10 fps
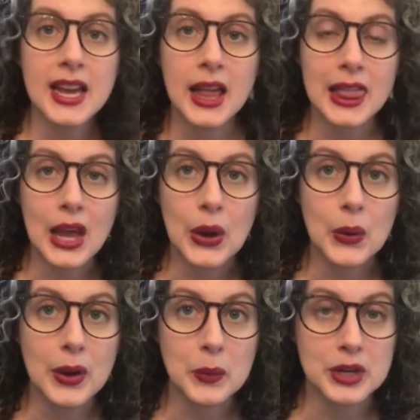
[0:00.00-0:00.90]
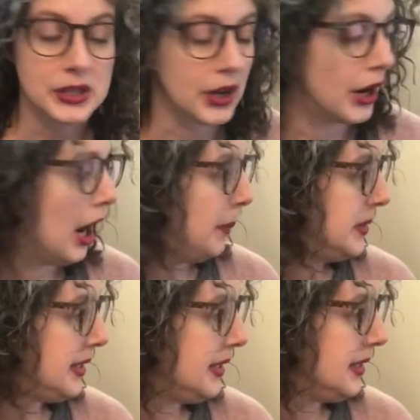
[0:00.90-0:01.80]
hello and worked on our
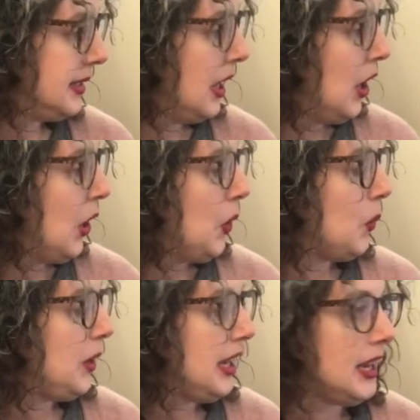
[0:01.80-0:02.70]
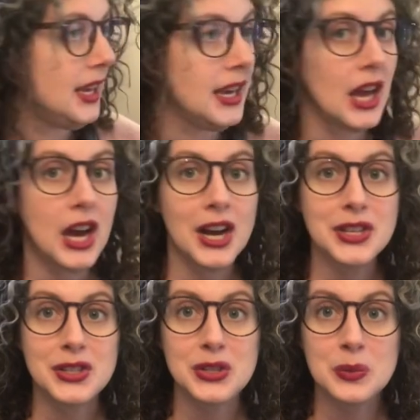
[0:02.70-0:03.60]
opposites. We
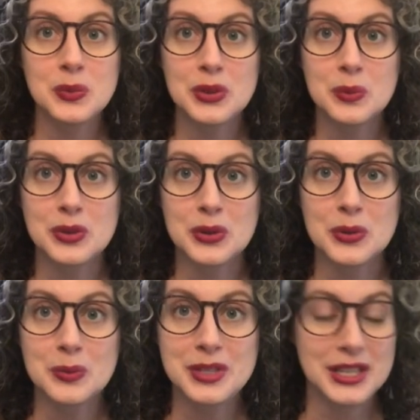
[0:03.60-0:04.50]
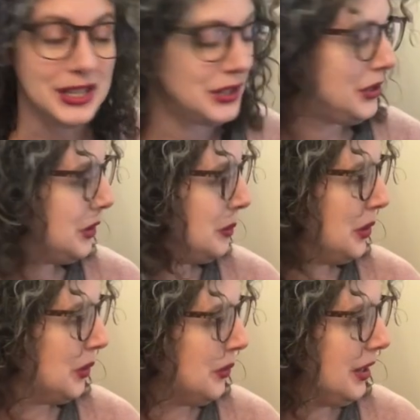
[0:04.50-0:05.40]
zoomed to the
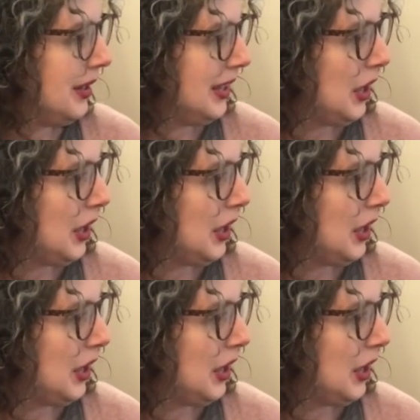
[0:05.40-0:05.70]
moon.